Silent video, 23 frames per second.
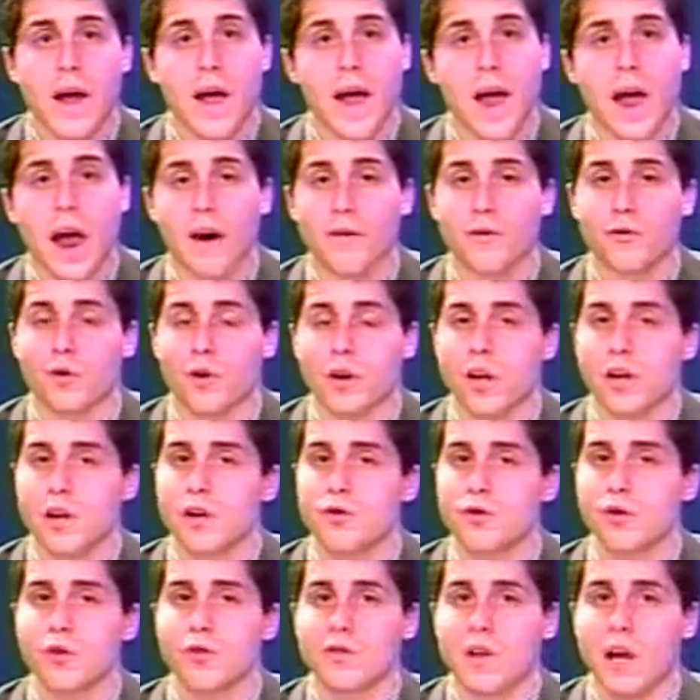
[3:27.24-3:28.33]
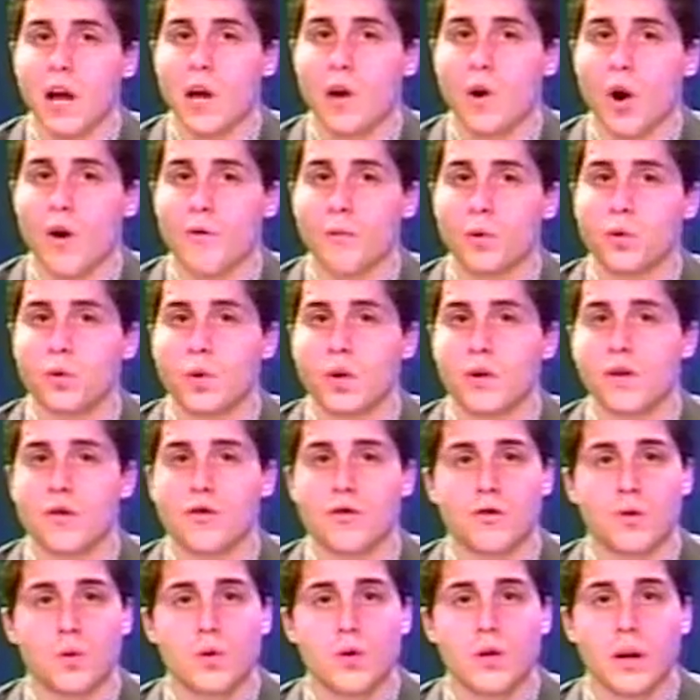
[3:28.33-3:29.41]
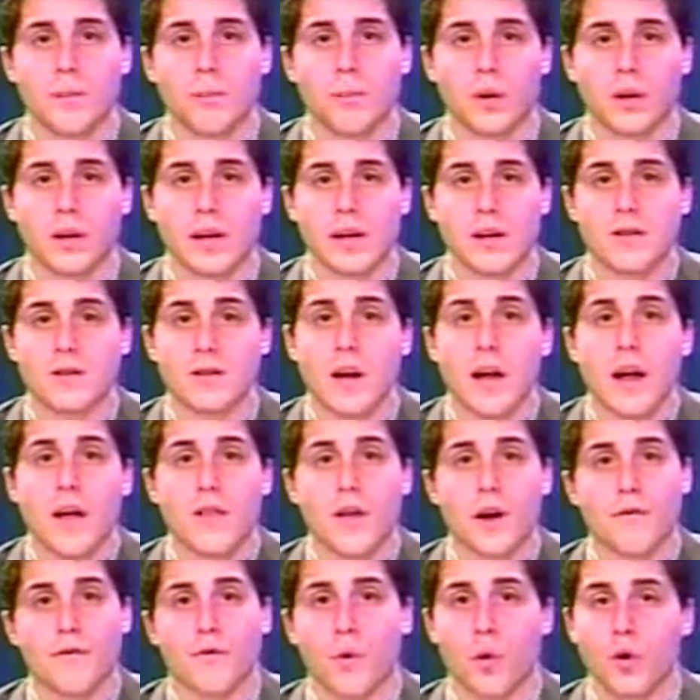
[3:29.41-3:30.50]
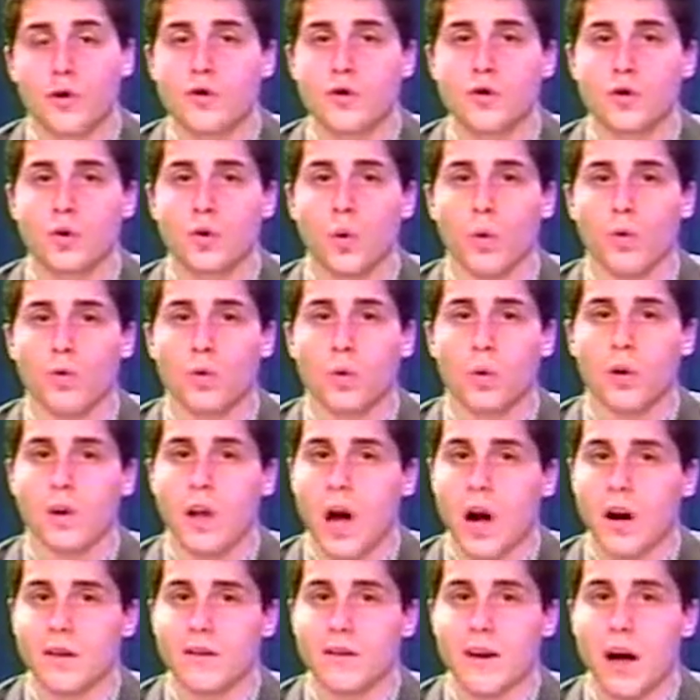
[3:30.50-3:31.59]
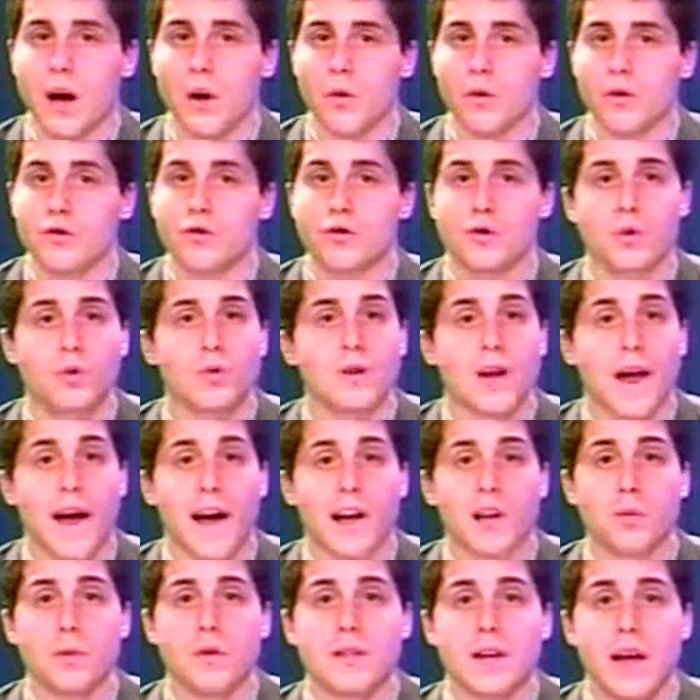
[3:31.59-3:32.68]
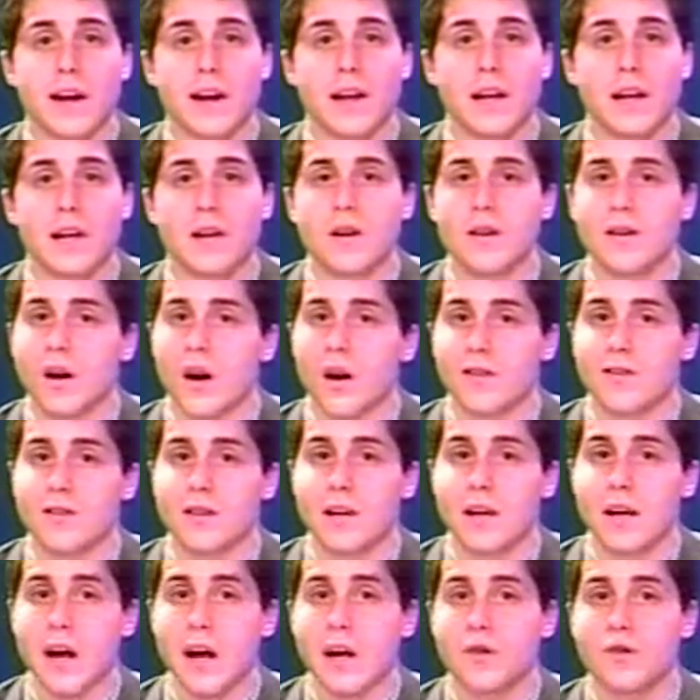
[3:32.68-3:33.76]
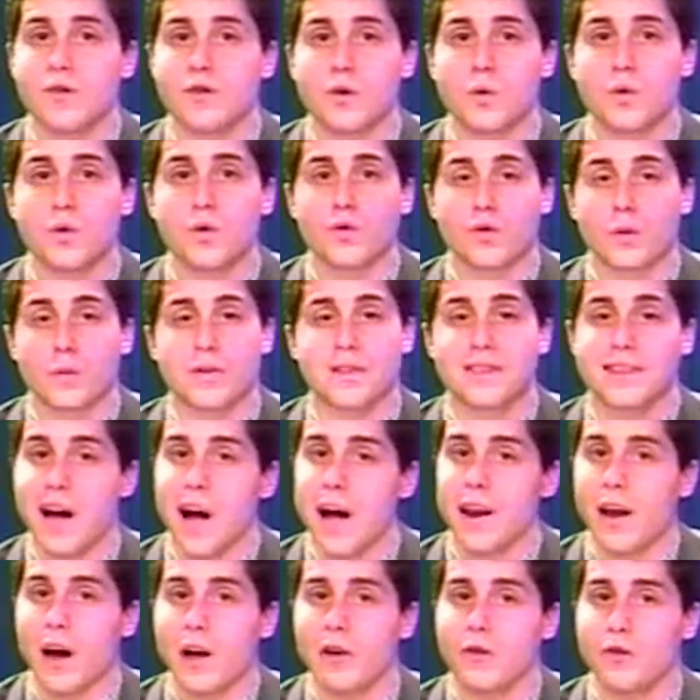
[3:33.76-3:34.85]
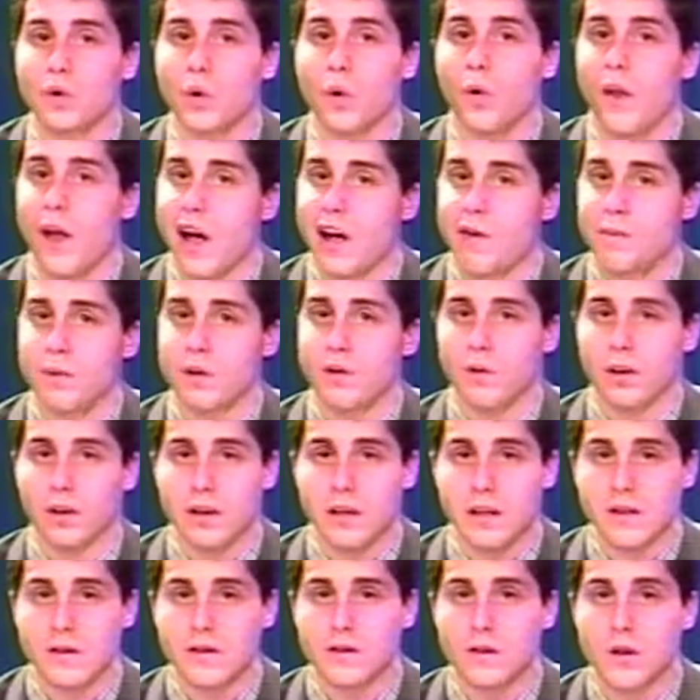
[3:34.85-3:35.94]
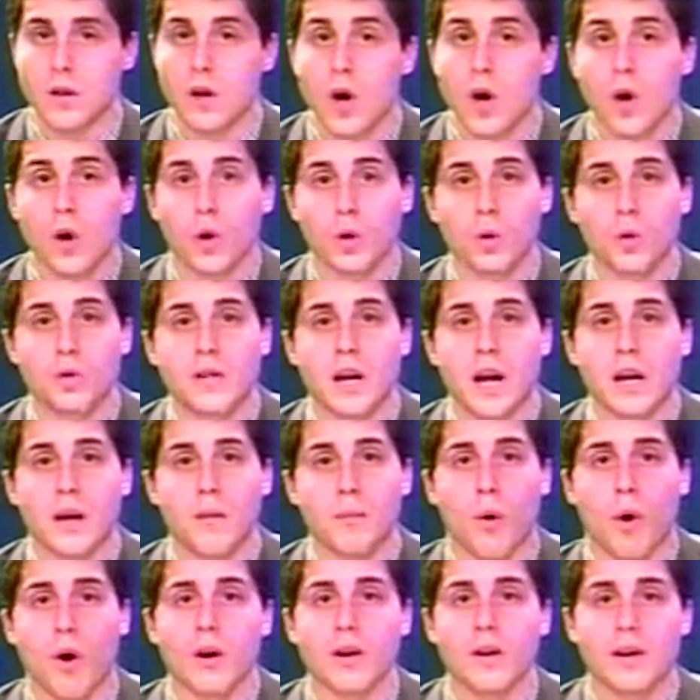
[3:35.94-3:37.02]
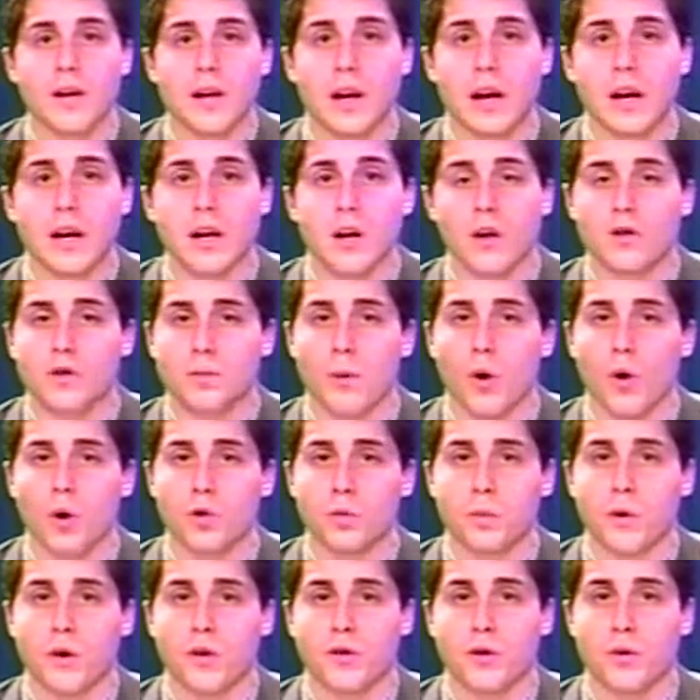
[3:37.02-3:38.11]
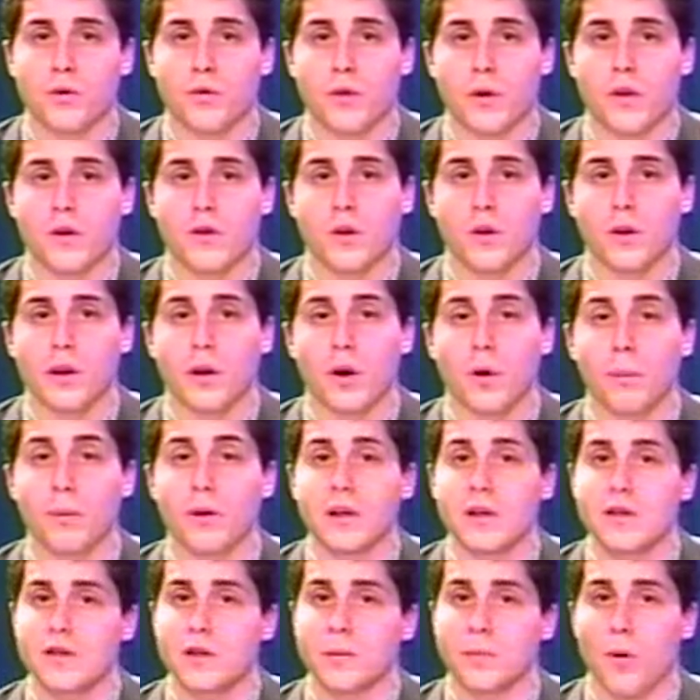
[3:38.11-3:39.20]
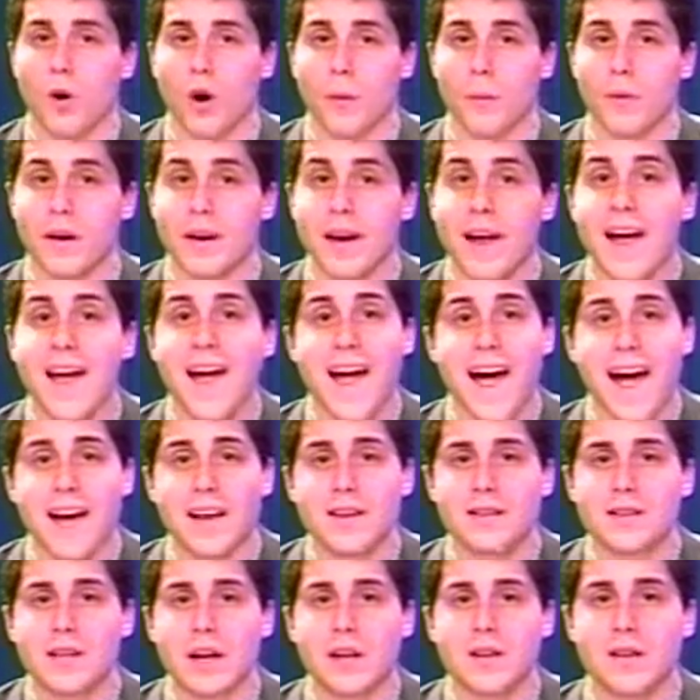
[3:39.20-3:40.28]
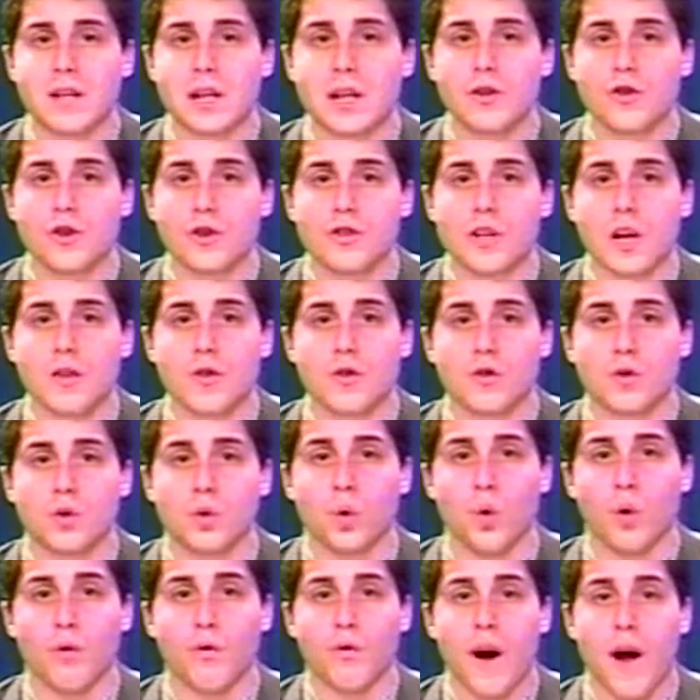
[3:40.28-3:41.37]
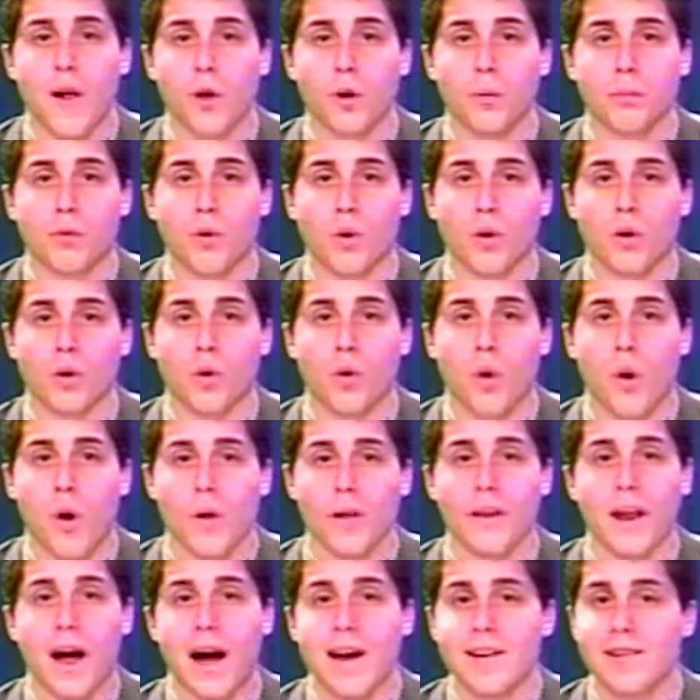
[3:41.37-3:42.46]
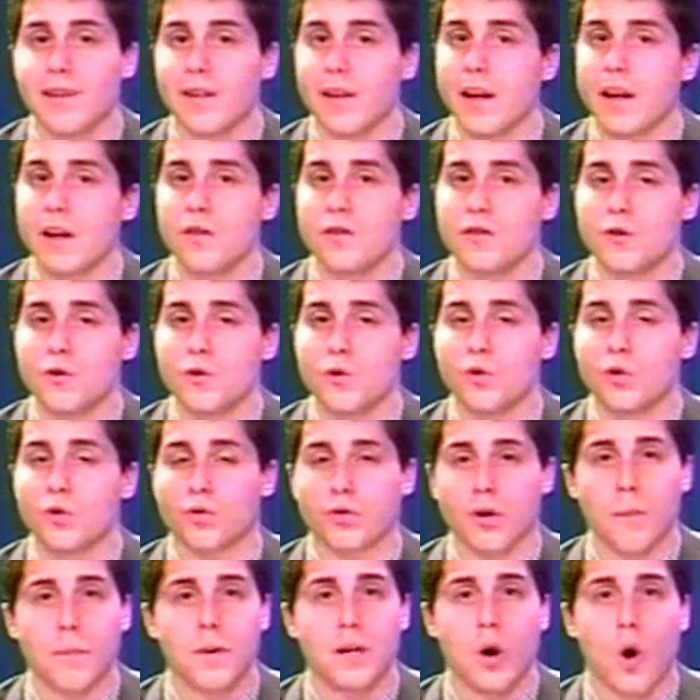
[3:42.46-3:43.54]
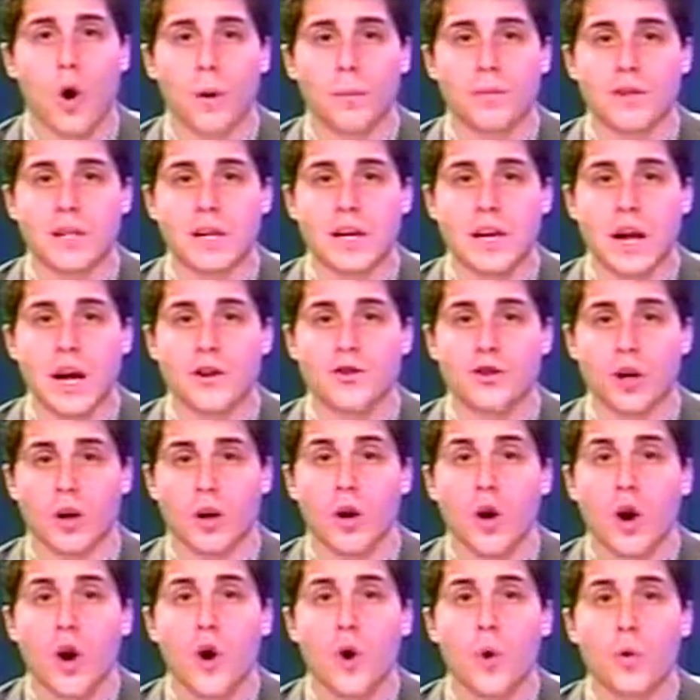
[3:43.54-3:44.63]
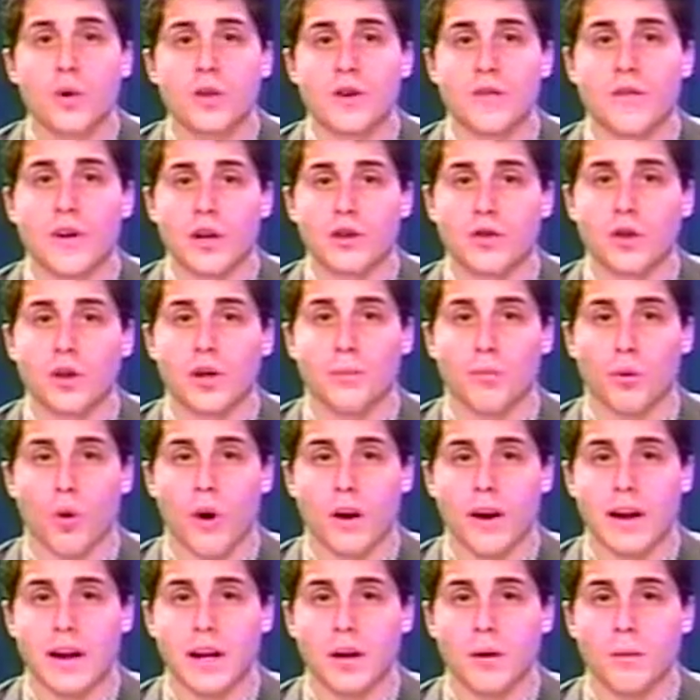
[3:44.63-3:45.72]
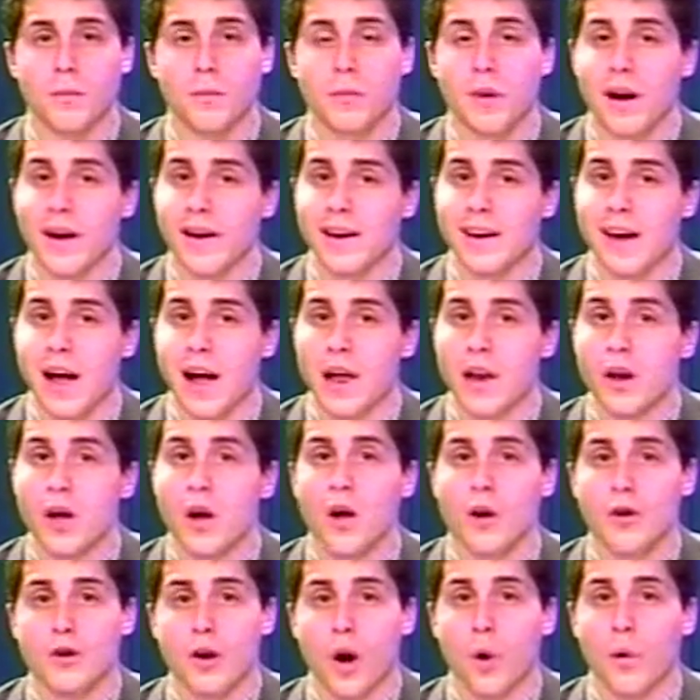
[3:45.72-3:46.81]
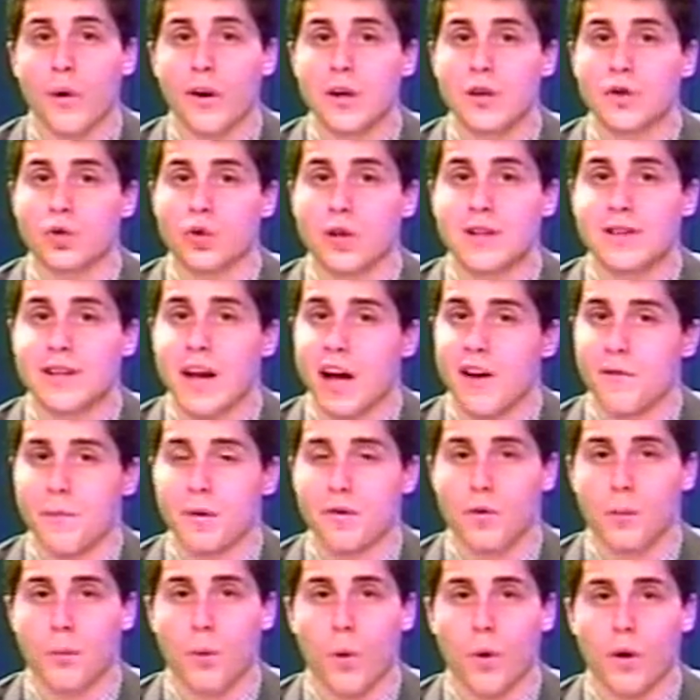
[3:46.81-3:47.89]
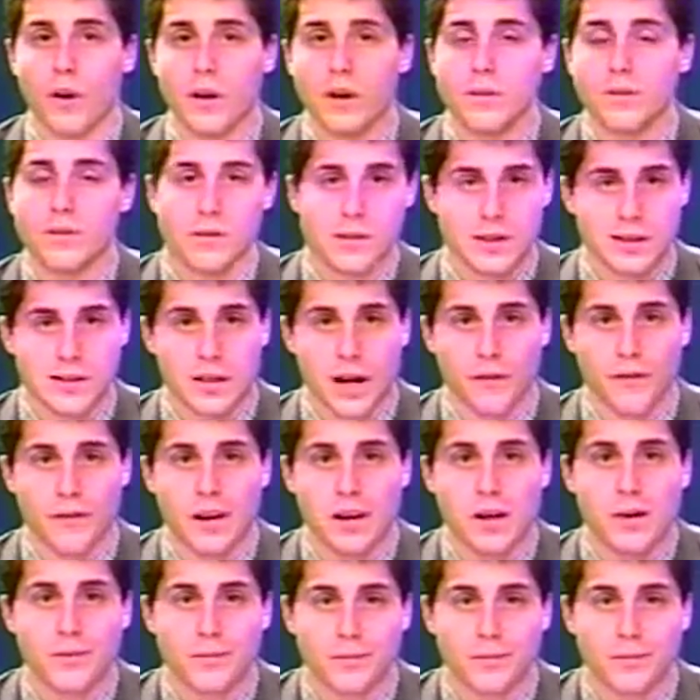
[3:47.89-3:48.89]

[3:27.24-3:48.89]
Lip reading: After an initial standoff between the student and police that forced the school to a lockdown, the student has been taken into custody and students from Scott High School have been released. Lieutenant Mark King, a spokesperson for the Toledo Police Department, has said teachers at the school followed protocol and isolated students from the armed teenager who was eventually brought in. Again, no injuries have been reported. Stephanie?